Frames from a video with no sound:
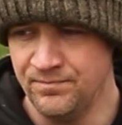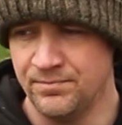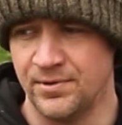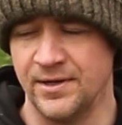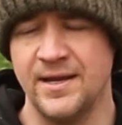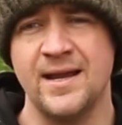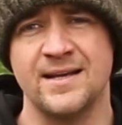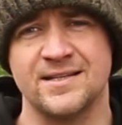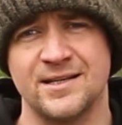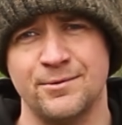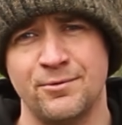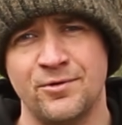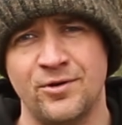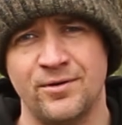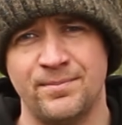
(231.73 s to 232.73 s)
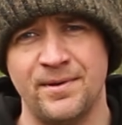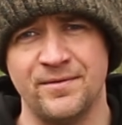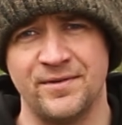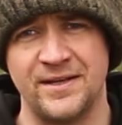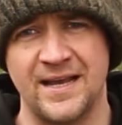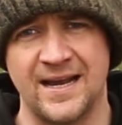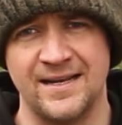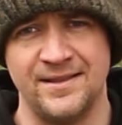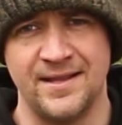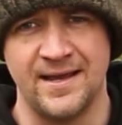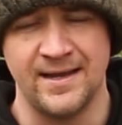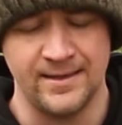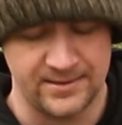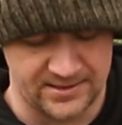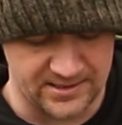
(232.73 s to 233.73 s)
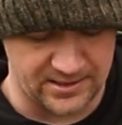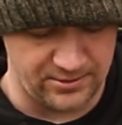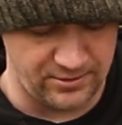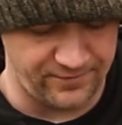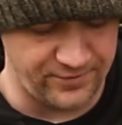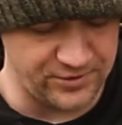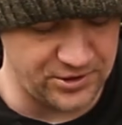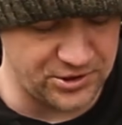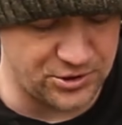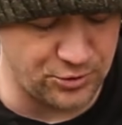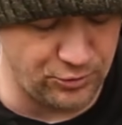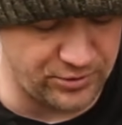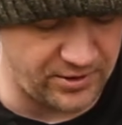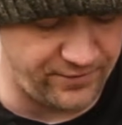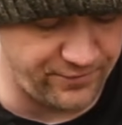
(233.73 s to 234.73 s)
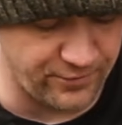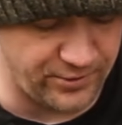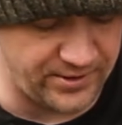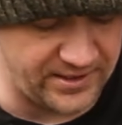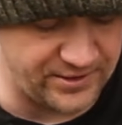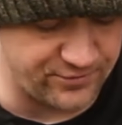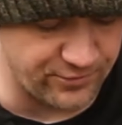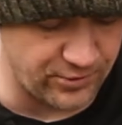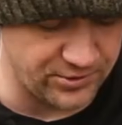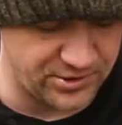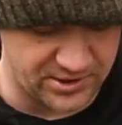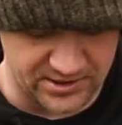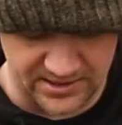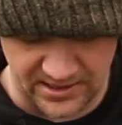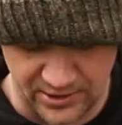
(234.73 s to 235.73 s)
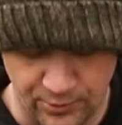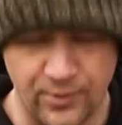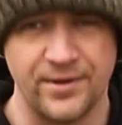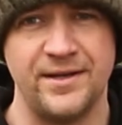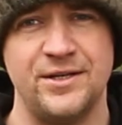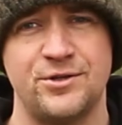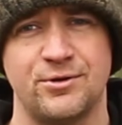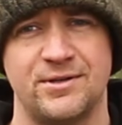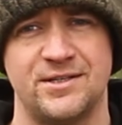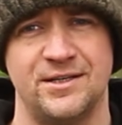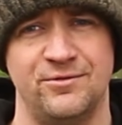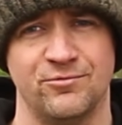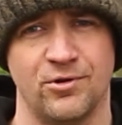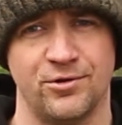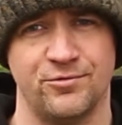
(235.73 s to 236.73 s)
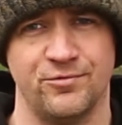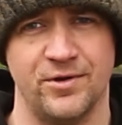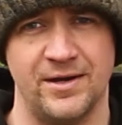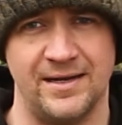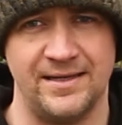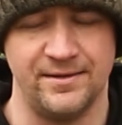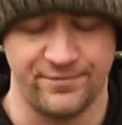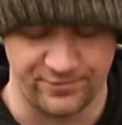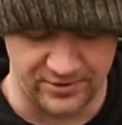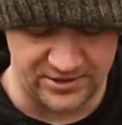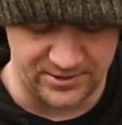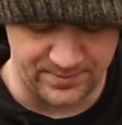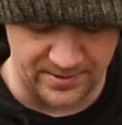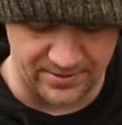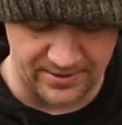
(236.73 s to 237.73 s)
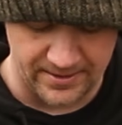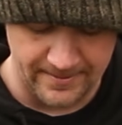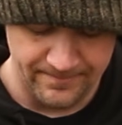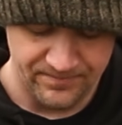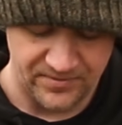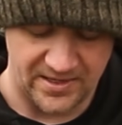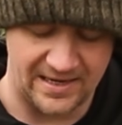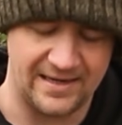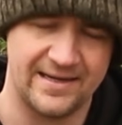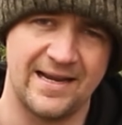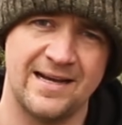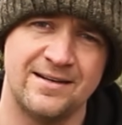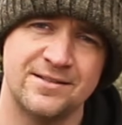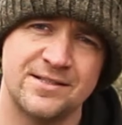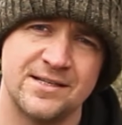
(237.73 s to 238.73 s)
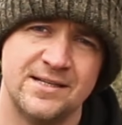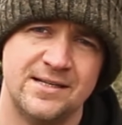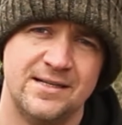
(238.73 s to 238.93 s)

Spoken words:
But yeah, so we've got a bit of a gain there. So if I just talk you through these rods, because they're quite an interesting rod really, the free spirit Helicals.